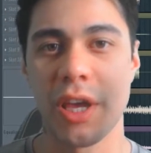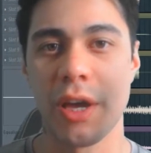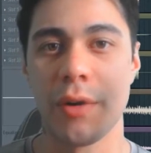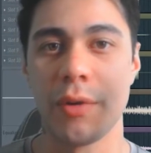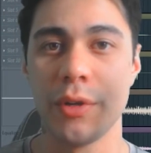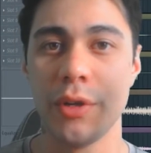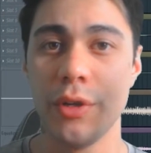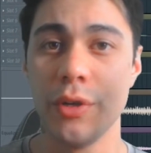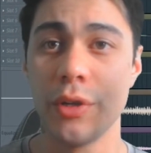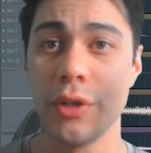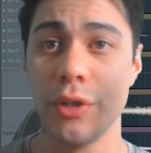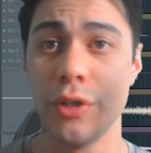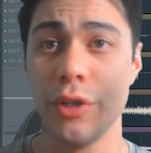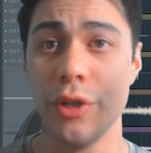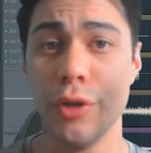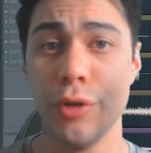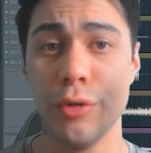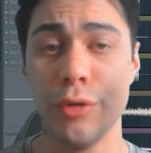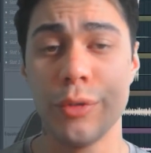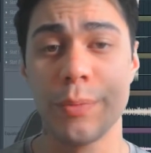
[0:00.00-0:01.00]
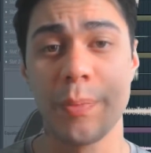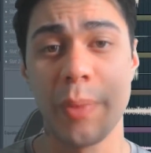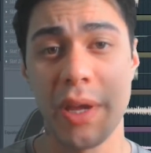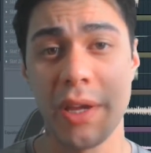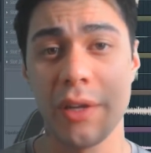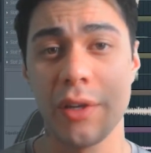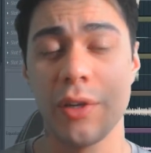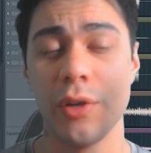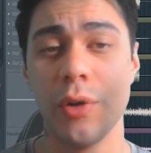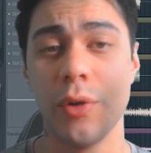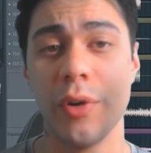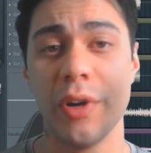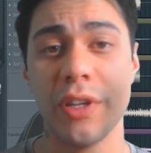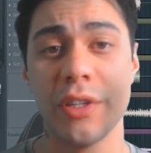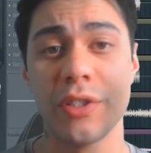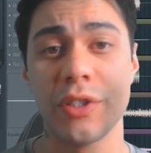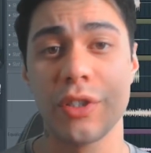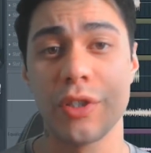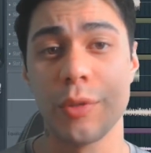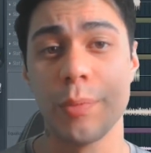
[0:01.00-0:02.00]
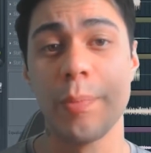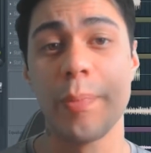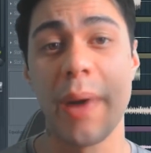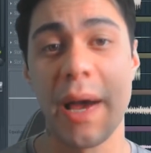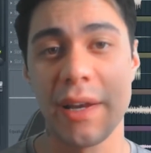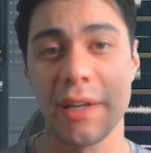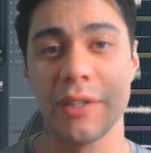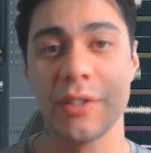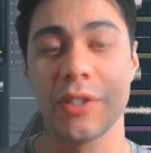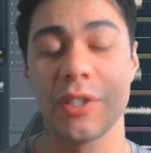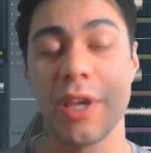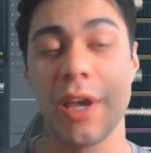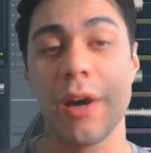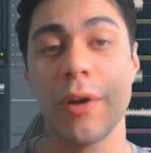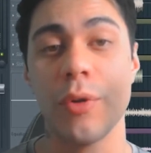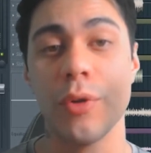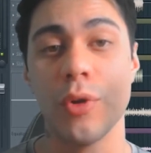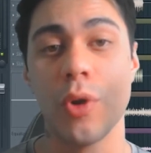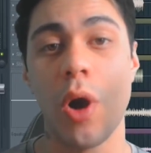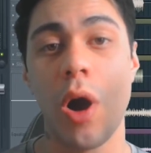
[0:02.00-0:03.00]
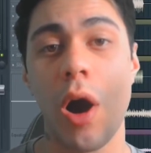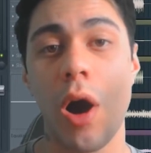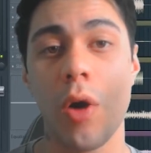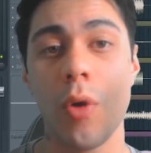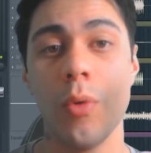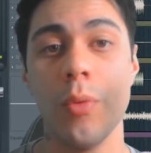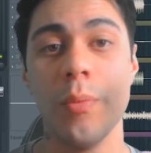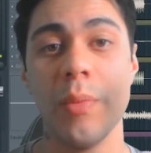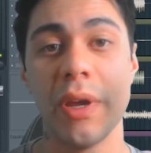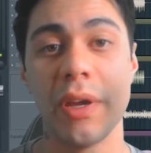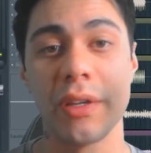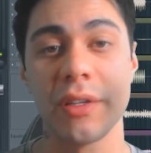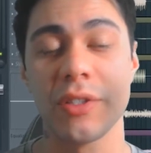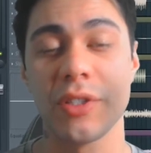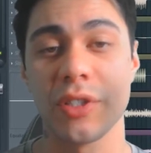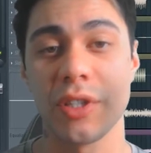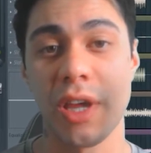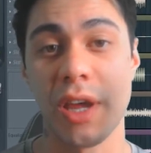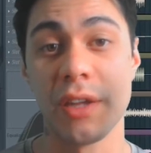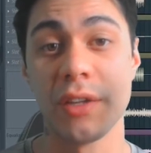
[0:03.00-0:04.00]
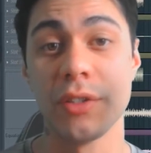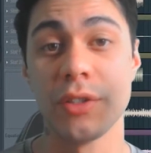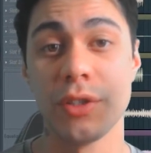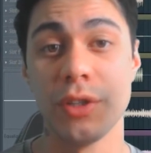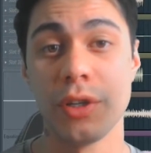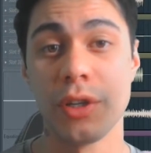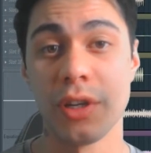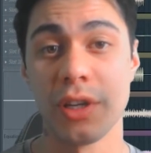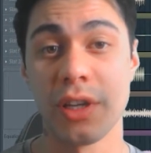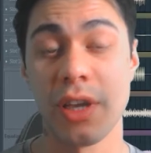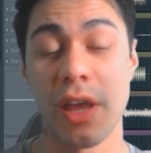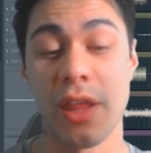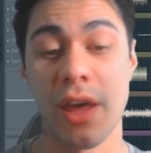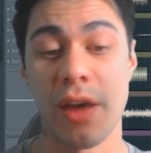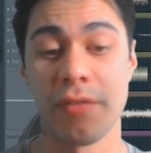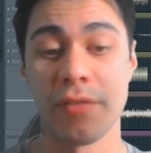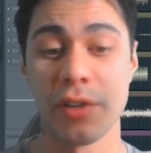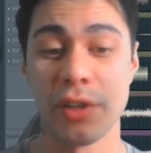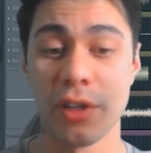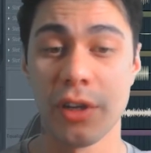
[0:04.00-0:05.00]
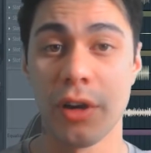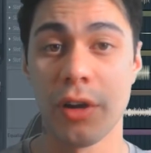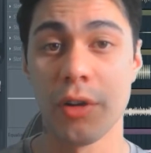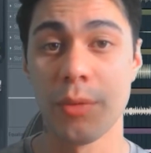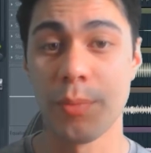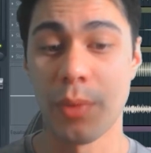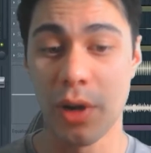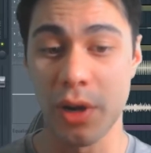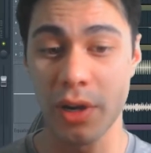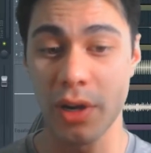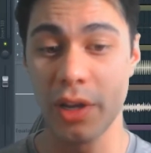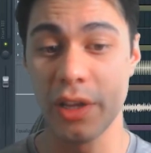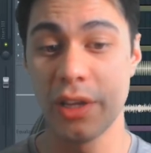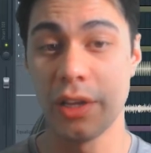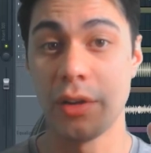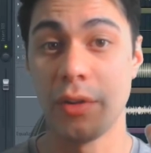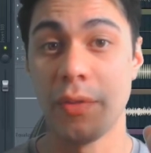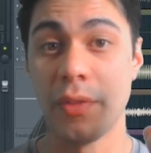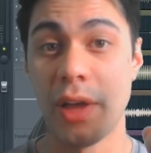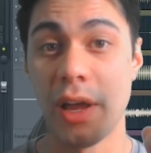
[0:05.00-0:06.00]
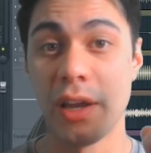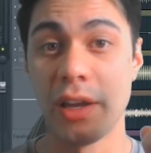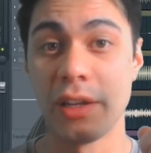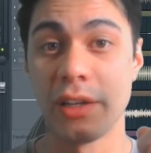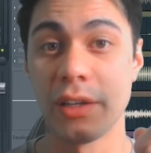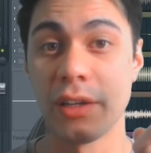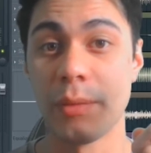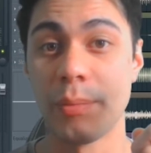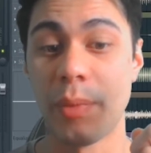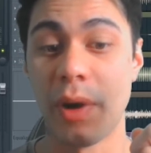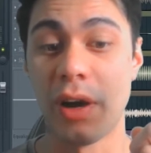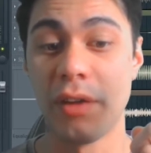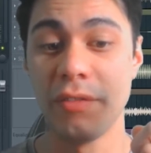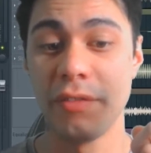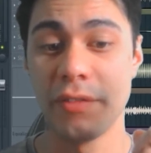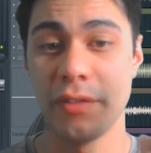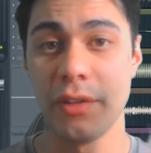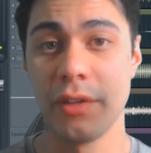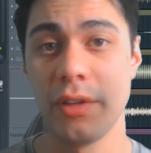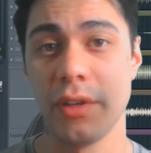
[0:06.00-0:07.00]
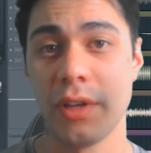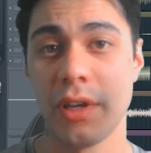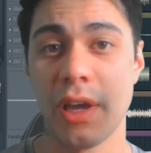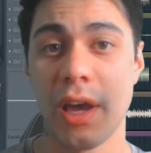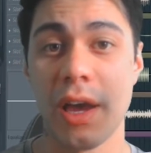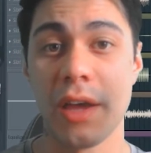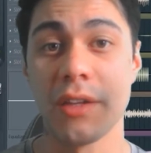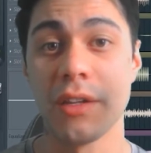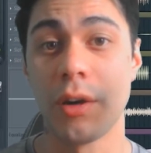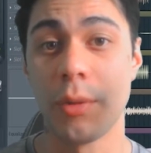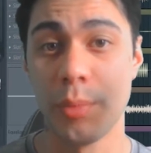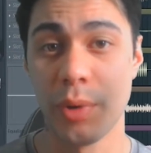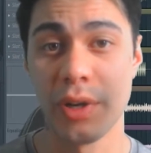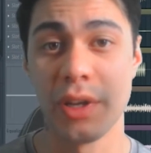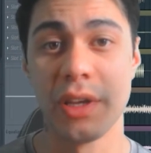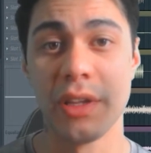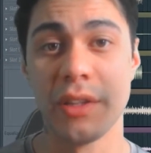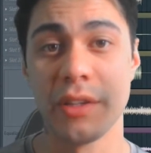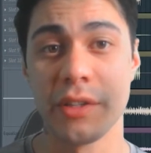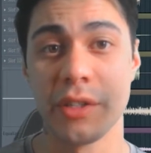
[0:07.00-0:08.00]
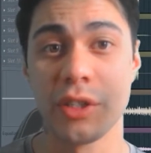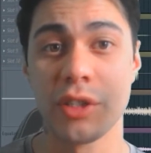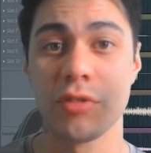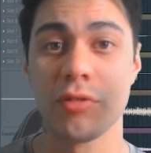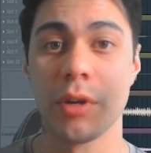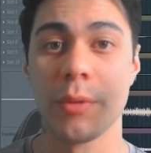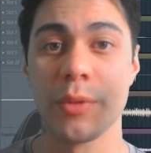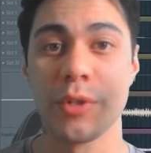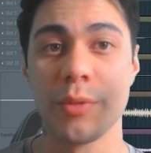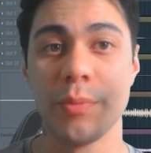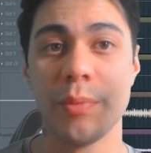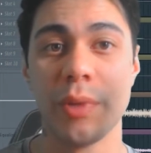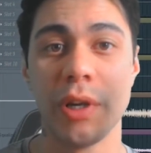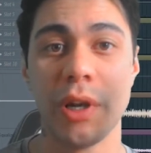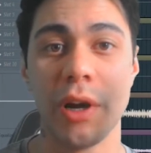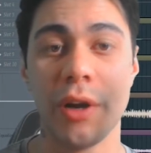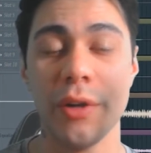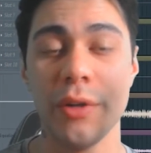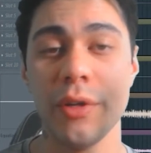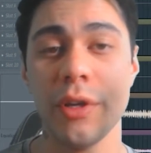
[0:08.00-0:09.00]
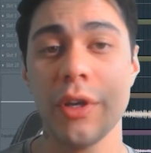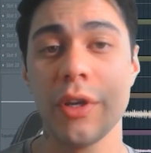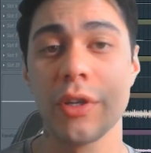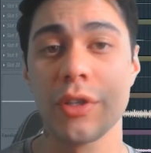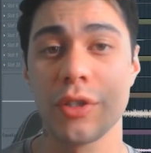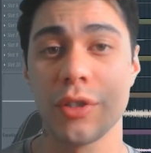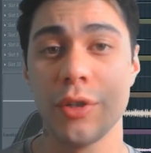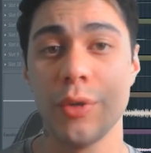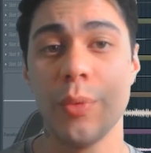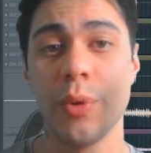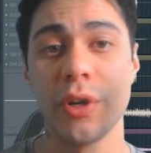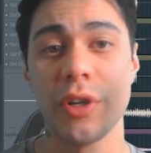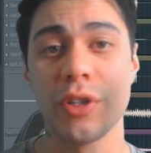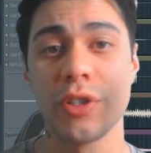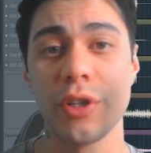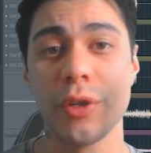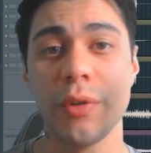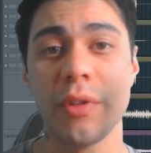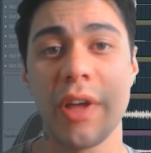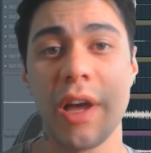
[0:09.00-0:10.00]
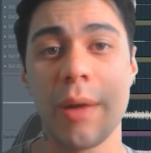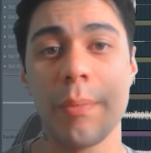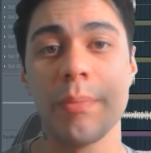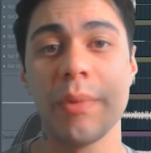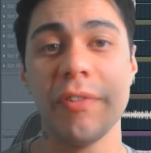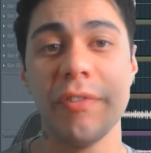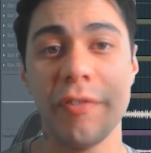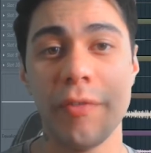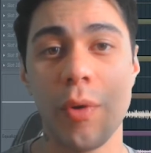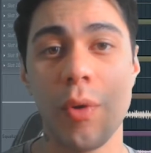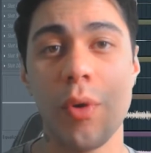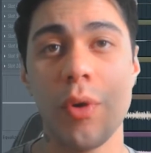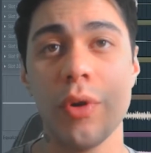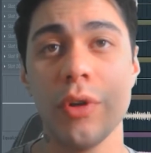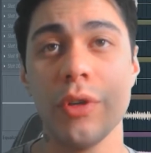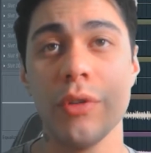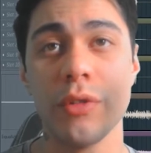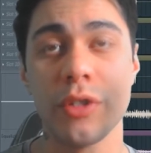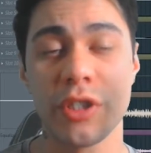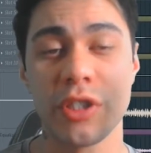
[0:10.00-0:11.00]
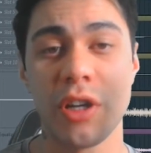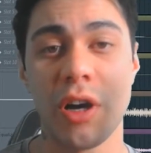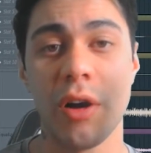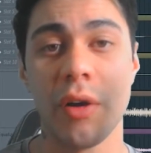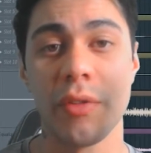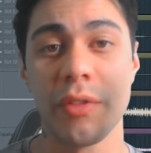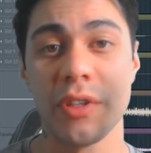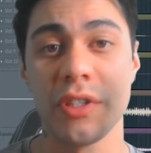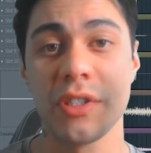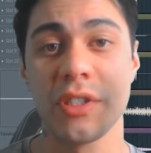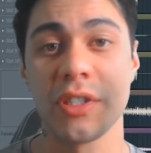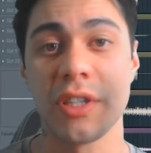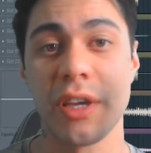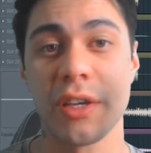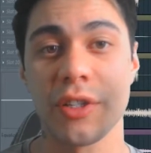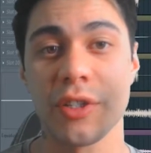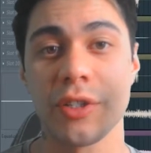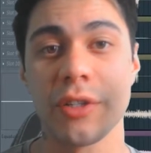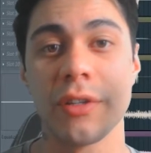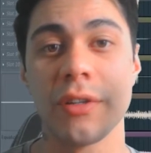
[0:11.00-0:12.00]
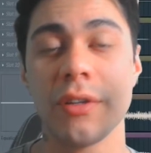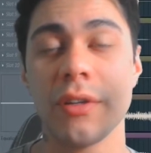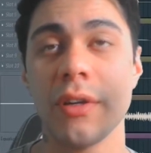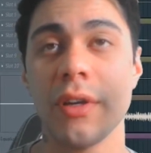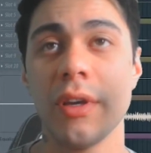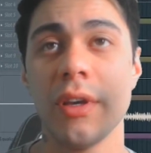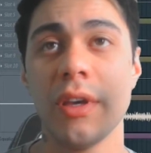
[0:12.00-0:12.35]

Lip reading: how you can use pink noise to balance out your whole mix, and you can get that video by clicking on that link above, and I'll put it in the description below. So you want to do that before you start this section.